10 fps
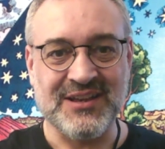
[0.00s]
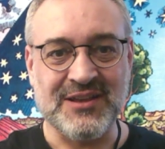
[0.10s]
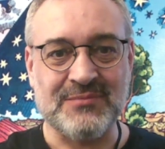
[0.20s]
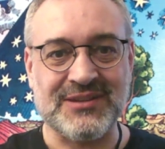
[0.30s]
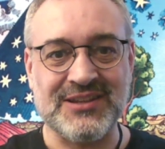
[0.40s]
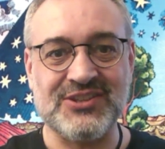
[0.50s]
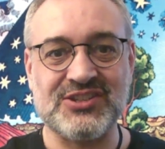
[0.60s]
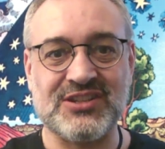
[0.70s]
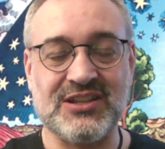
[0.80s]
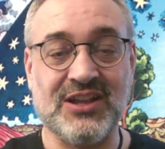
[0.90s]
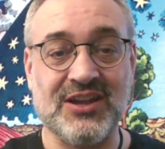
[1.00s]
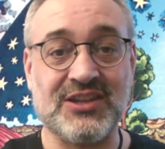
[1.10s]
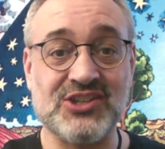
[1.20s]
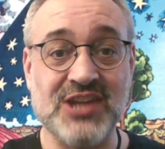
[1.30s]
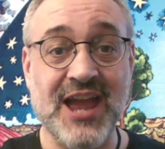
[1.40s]
Please like,
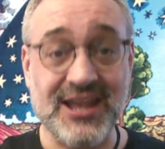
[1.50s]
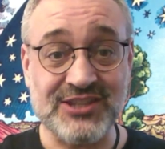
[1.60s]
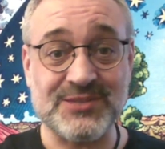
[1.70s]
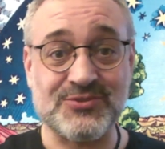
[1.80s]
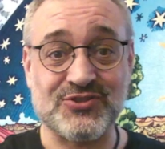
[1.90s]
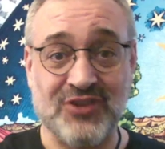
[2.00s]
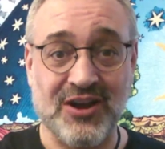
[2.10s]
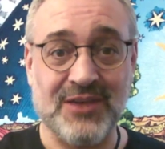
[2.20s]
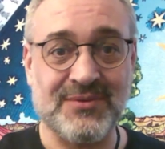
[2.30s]
share and subscribe